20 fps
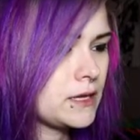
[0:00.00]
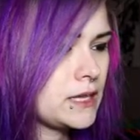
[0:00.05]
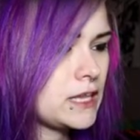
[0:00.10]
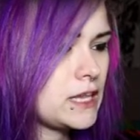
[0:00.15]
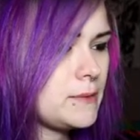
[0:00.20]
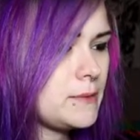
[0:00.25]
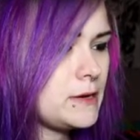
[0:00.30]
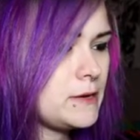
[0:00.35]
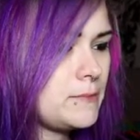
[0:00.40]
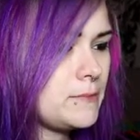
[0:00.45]

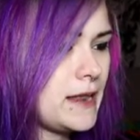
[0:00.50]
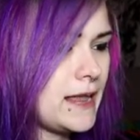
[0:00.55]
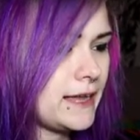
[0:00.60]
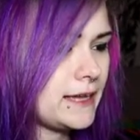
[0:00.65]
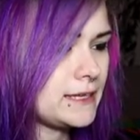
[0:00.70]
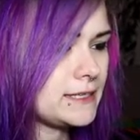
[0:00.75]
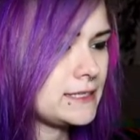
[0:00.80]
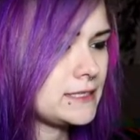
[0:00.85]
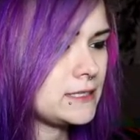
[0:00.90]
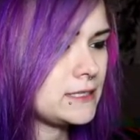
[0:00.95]
Give me the
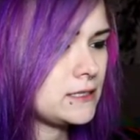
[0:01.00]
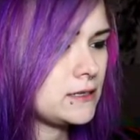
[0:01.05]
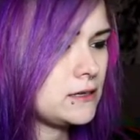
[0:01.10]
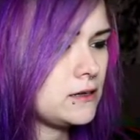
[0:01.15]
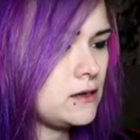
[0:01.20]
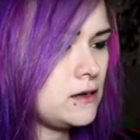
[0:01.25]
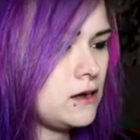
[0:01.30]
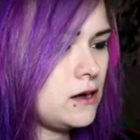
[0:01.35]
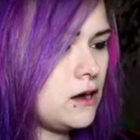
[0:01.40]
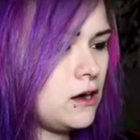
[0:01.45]
planks.
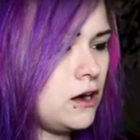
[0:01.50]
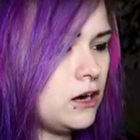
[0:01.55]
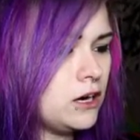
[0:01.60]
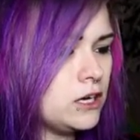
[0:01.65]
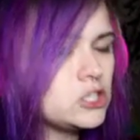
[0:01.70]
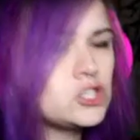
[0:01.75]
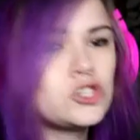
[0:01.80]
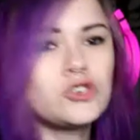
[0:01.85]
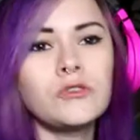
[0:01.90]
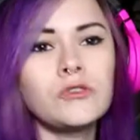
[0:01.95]

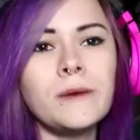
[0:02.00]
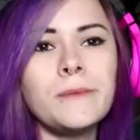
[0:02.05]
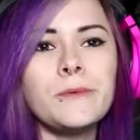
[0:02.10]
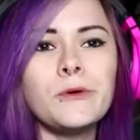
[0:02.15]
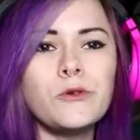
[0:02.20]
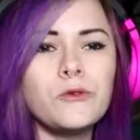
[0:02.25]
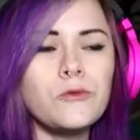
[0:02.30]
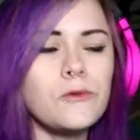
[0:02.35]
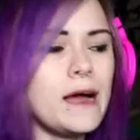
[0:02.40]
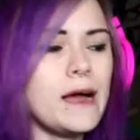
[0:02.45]
Oh,
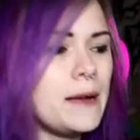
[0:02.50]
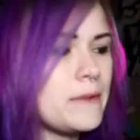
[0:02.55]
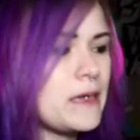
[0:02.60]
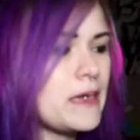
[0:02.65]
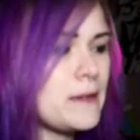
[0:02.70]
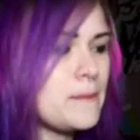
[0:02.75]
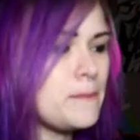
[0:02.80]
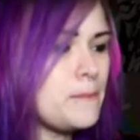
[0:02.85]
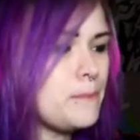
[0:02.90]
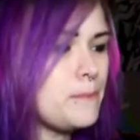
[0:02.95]
triple
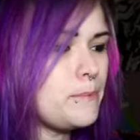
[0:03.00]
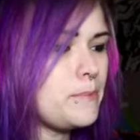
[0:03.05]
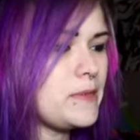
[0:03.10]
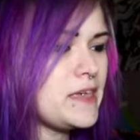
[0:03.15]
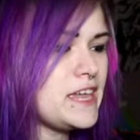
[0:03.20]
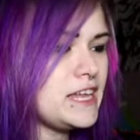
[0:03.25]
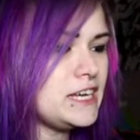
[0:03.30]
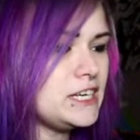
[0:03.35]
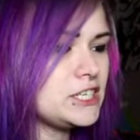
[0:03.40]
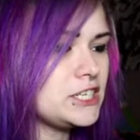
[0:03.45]
whammy,
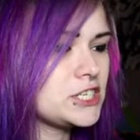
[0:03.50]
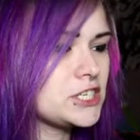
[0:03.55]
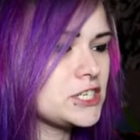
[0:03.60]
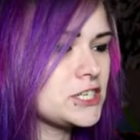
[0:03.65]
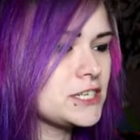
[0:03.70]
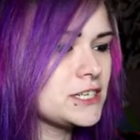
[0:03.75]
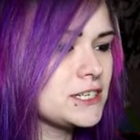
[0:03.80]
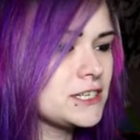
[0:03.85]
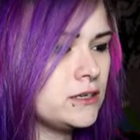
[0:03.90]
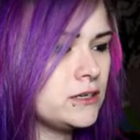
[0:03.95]
bitch!